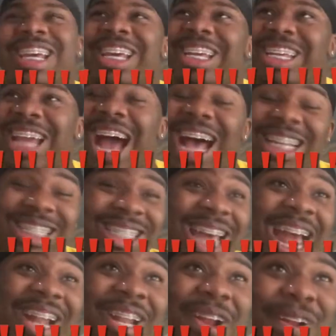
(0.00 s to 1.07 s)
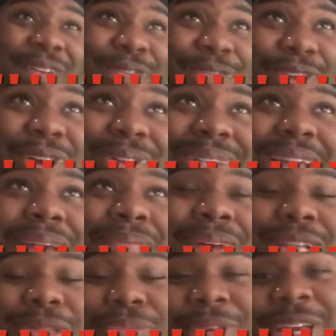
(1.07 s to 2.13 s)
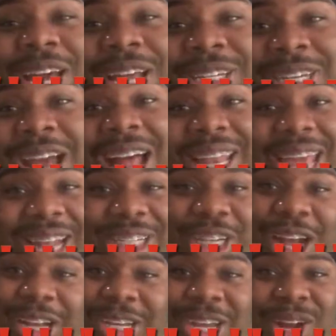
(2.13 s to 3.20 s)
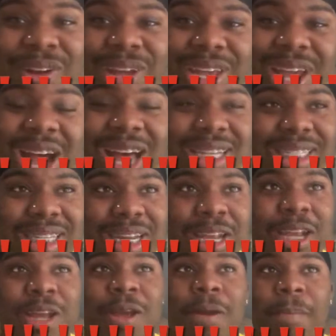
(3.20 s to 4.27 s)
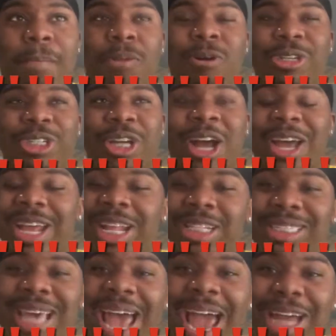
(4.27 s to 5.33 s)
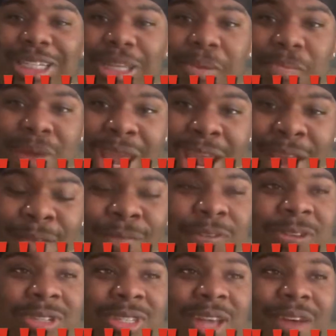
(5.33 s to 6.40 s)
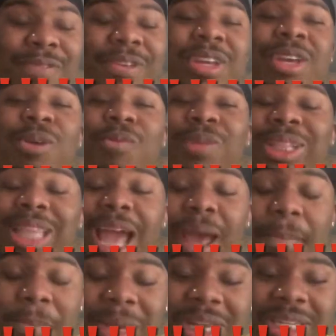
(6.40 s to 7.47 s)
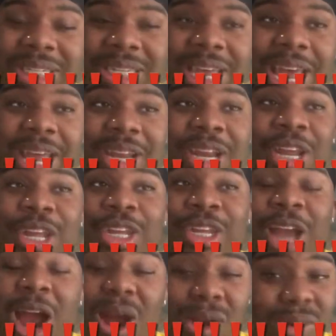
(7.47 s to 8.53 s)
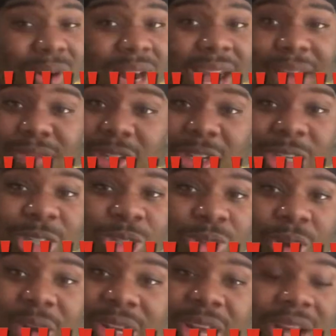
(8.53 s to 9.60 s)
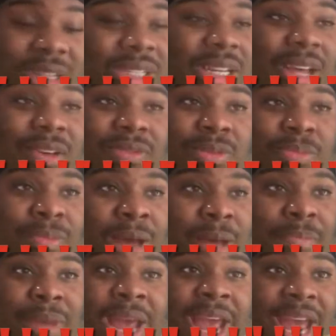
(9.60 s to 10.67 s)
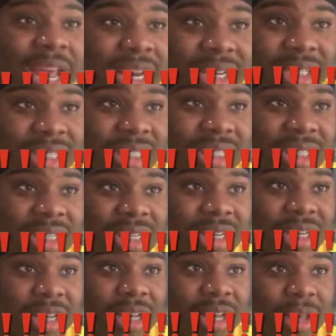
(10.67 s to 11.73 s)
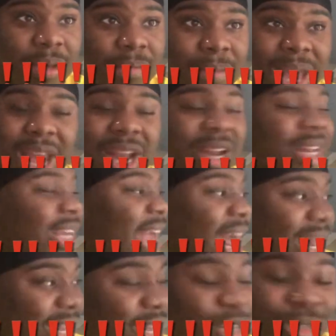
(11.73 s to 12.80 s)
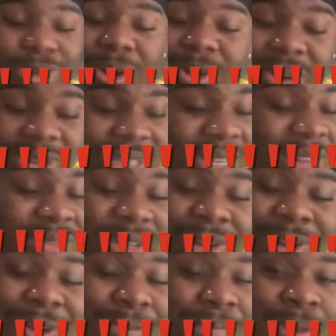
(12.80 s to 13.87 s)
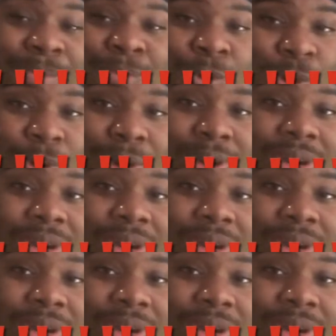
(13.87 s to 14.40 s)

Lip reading: Y'all sat there and fueled that mess because y'all let y'all curiosity push y'all into actually paying for stuff. With that being said, y'all are gonna have to control yourselves, my man. Men gotta control themselves a little bit more.